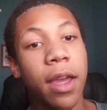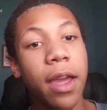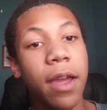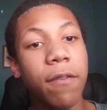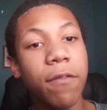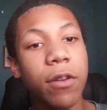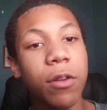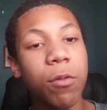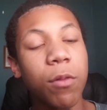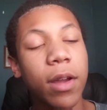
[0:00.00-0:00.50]

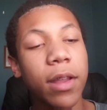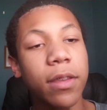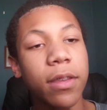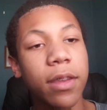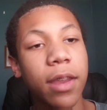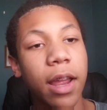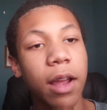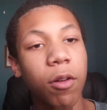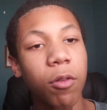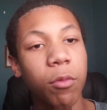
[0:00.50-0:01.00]
Every
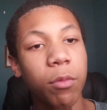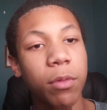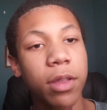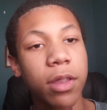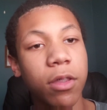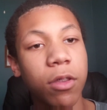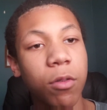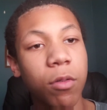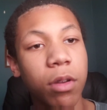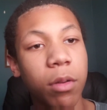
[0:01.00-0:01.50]
Wednesday I will be
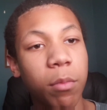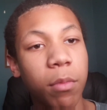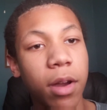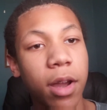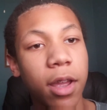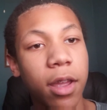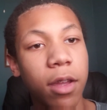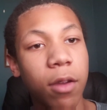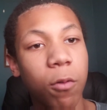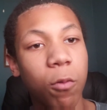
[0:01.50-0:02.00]
doing
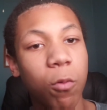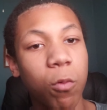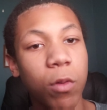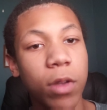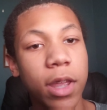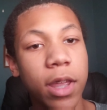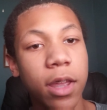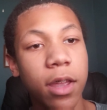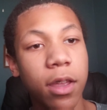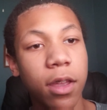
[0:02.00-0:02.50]
my
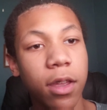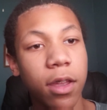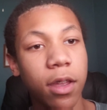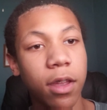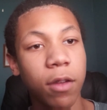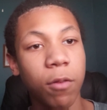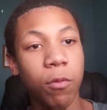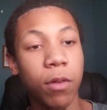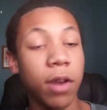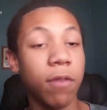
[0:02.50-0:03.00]
week,
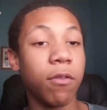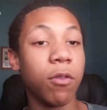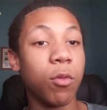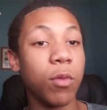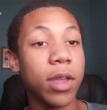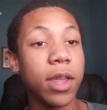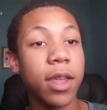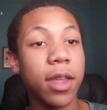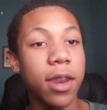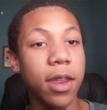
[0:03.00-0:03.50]
whatever
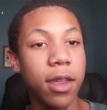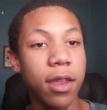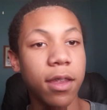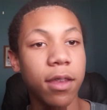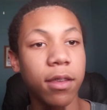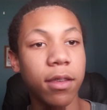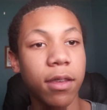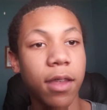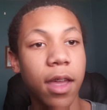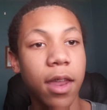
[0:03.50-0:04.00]
week it
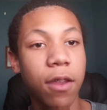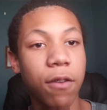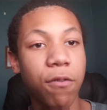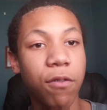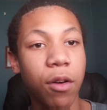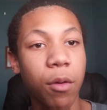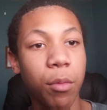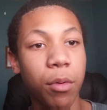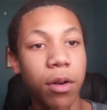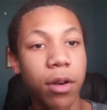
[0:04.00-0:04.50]
is,
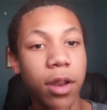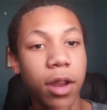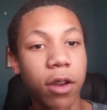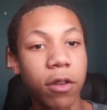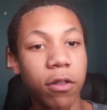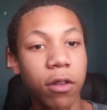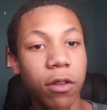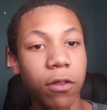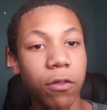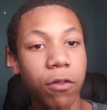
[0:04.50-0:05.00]
NFL
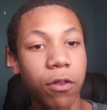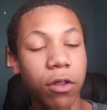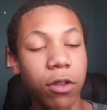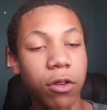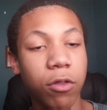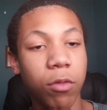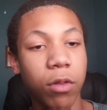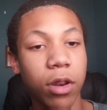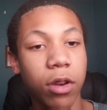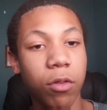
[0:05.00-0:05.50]
predictions for the
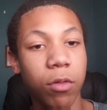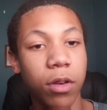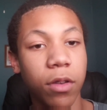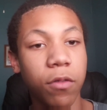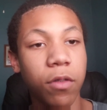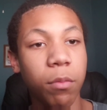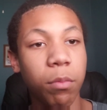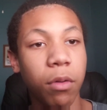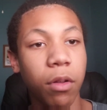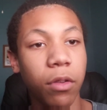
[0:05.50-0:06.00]
2020
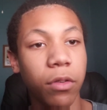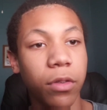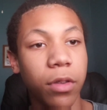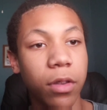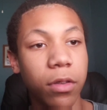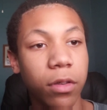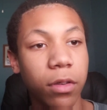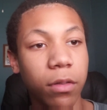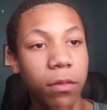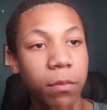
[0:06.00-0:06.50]
football
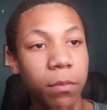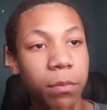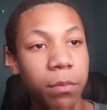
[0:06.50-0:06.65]
season.